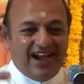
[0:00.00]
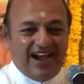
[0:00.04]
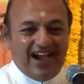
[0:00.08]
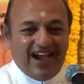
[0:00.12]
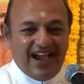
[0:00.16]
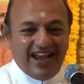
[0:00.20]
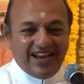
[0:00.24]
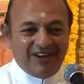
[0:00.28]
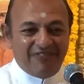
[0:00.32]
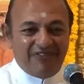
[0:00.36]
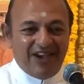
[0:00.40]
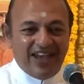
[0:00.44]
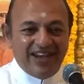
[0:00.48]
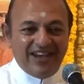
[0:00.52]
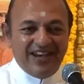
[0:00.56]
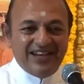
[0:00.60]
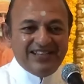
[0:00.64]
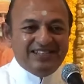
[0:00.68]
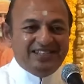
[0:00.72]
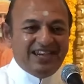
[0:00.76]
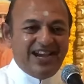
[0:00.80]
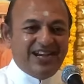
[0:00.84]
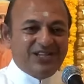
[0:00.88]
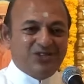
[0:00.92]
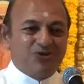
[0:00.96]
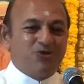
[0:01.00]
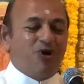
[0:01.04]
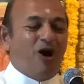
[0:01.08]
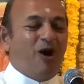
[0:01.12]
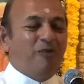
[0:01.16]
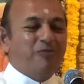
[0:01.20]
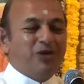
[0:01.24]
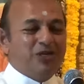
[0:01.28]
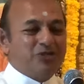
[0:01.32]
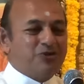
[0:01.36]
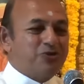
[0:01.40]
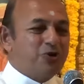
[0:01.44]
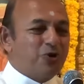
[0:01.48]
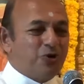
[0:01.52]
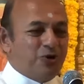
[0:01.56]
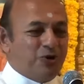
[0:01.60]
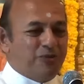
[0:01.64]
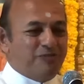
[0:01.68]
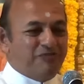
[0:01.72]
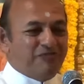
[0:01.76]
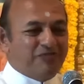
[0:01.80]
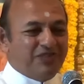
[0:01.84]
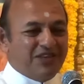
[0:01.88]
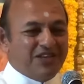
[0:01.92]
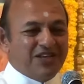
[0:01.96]
And went inside Swami's
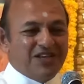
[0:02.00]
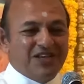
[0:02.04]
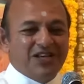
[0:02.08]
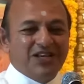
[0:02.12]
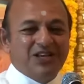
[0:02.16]
room.